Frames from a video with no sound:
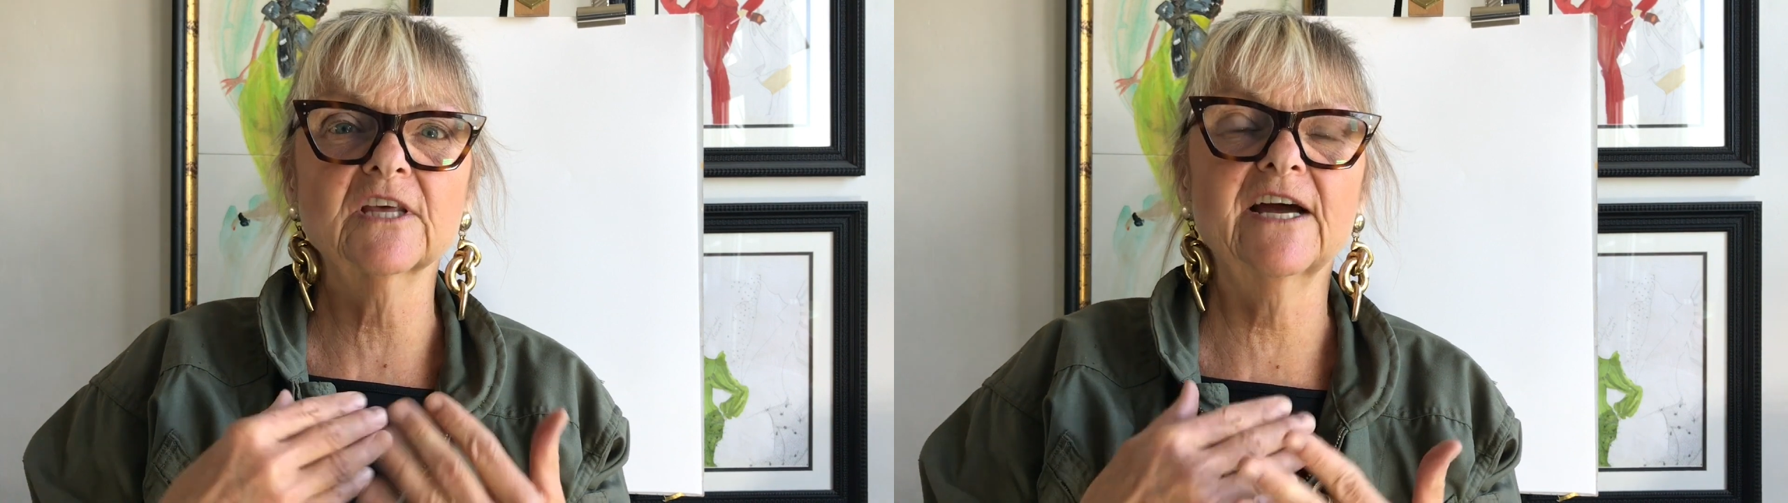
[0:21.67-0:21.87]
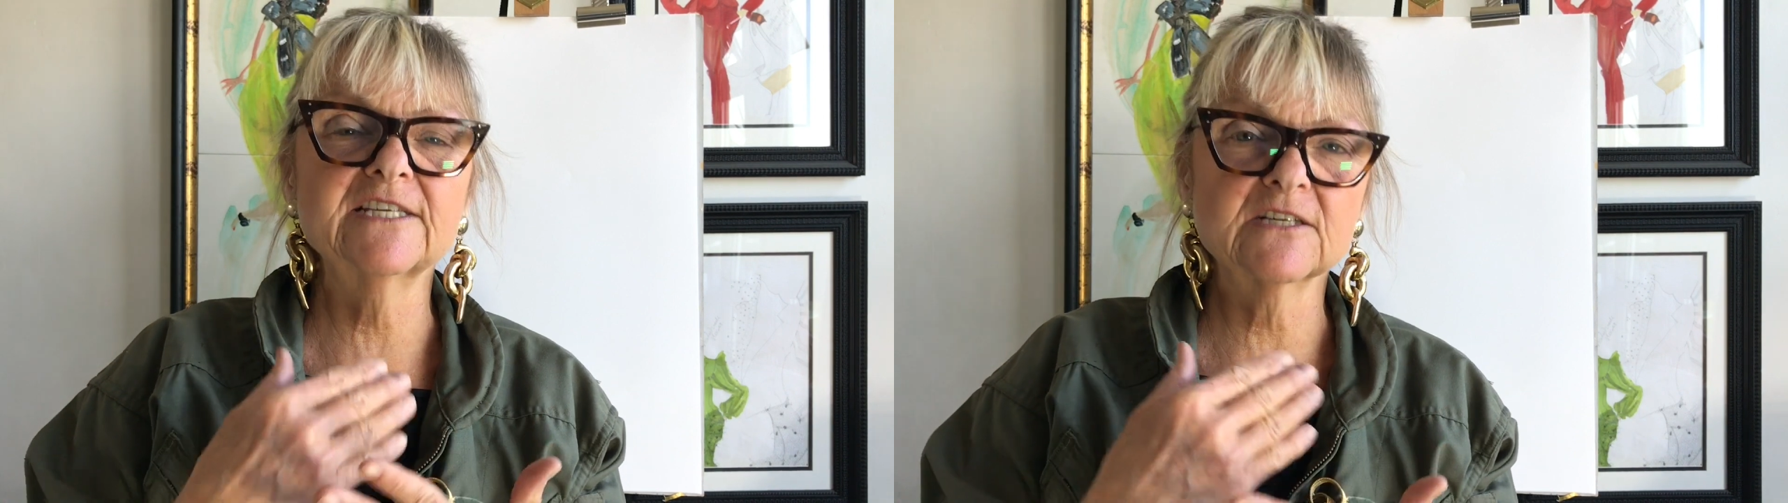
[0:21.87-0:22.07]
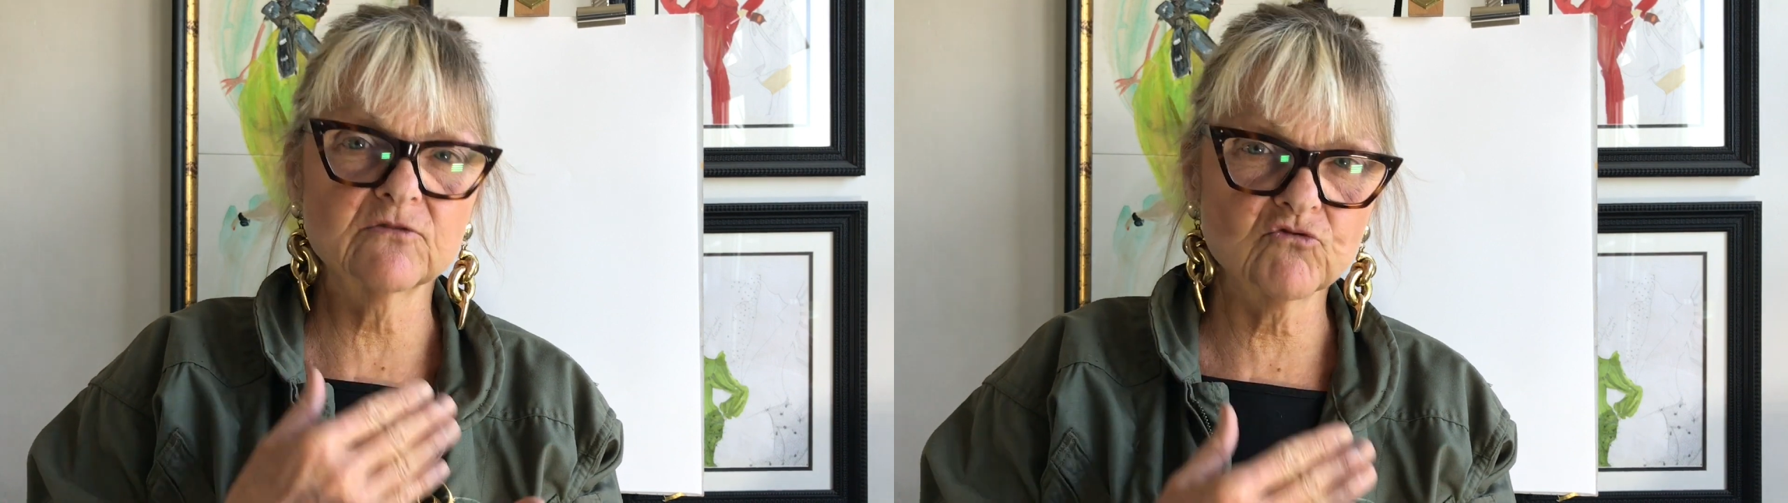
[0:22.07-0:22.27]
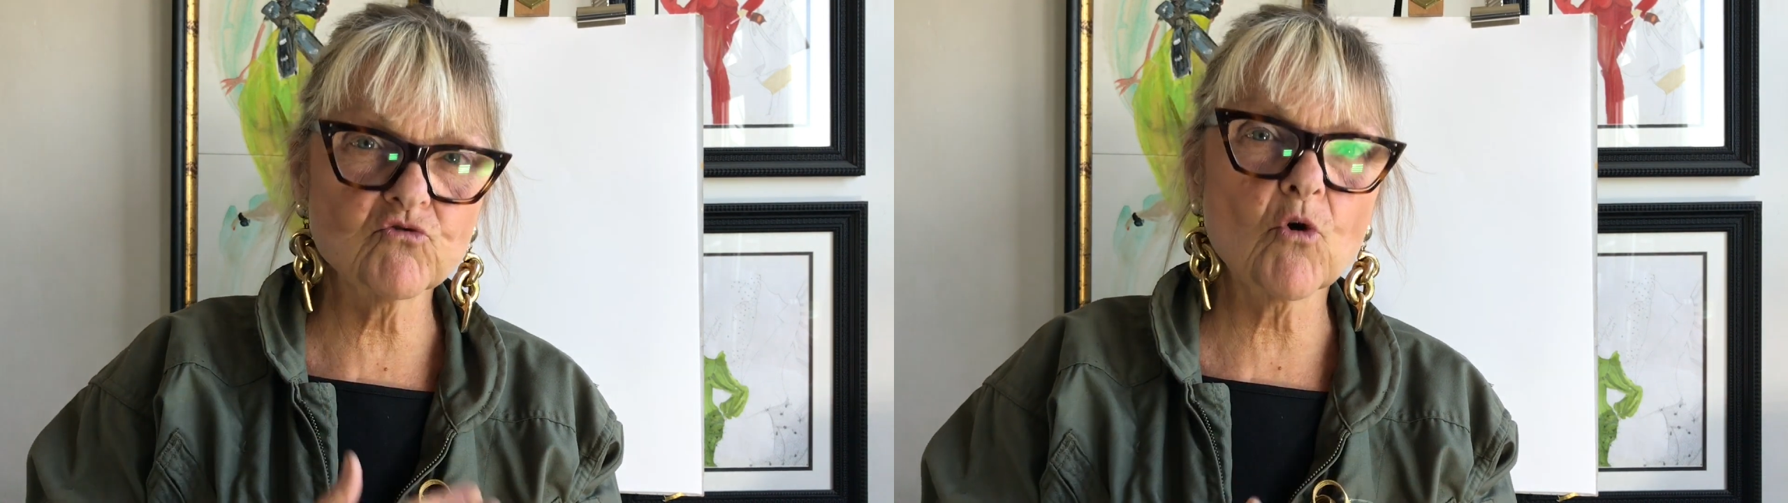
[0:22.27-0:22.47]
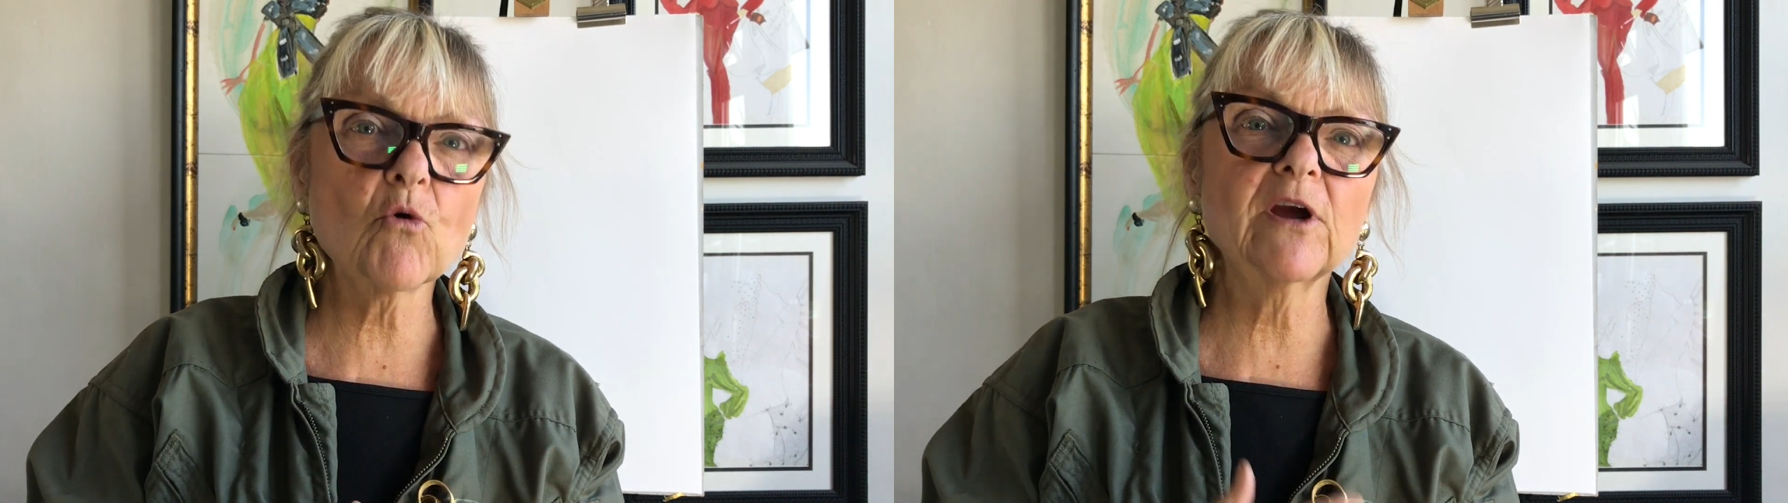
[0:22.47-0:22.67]
to the idea of
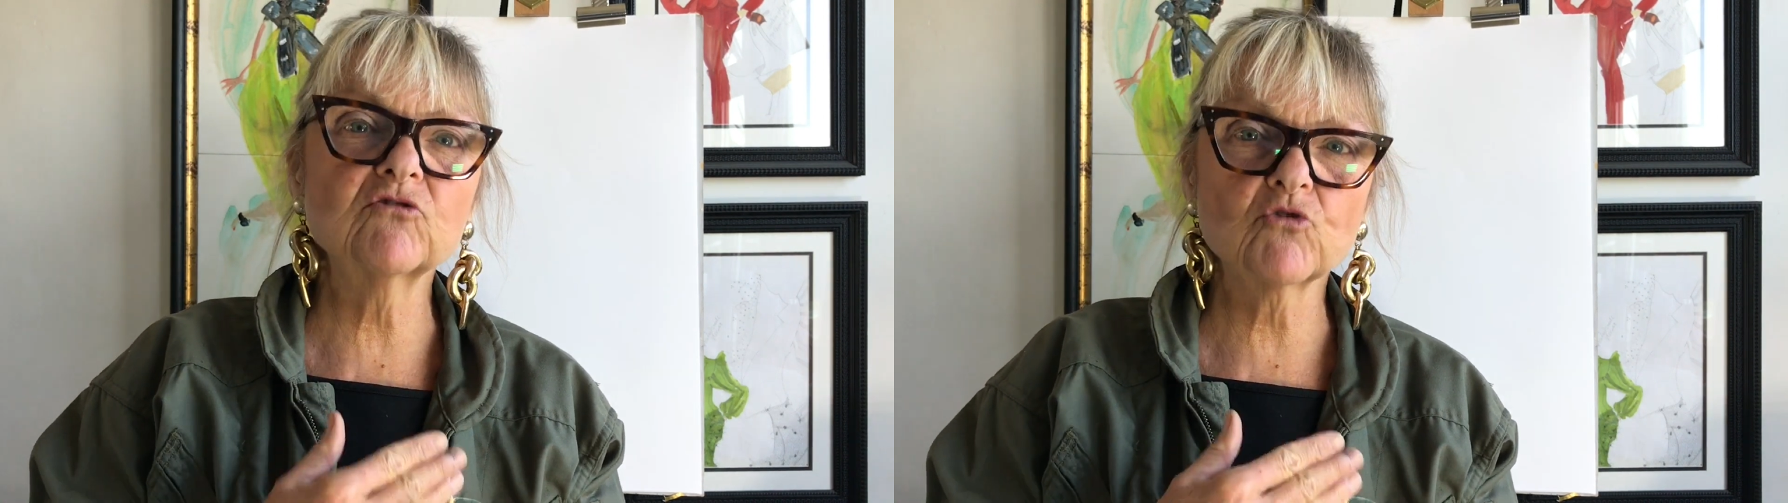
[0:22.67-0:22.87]
drawing